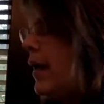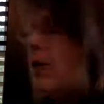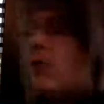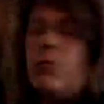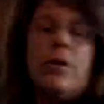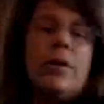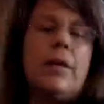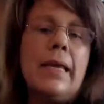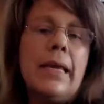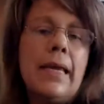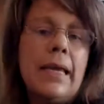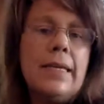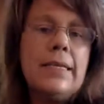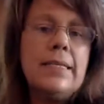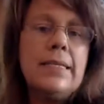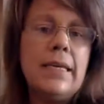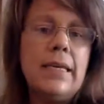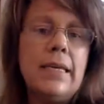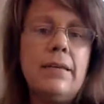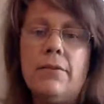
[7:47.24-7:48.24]
really
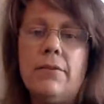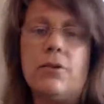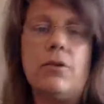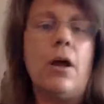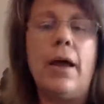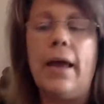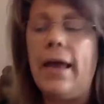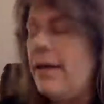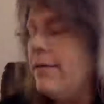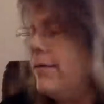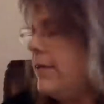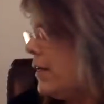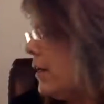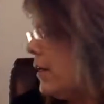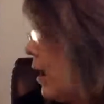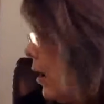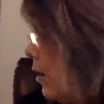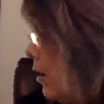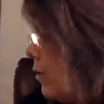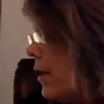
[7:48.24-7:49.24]
easy. They're not heavy at
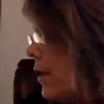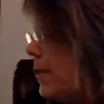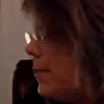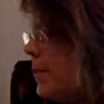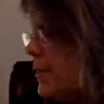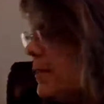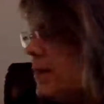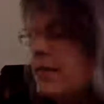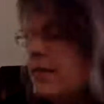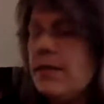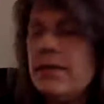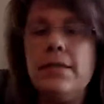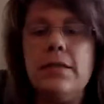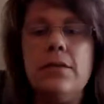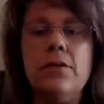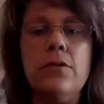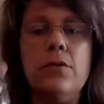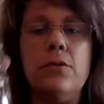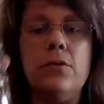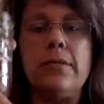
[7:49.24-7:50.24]
all, but this is
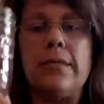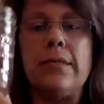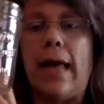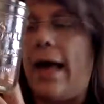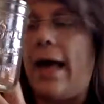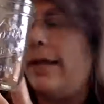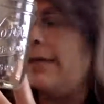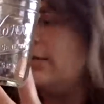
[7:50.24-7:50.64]
the little size.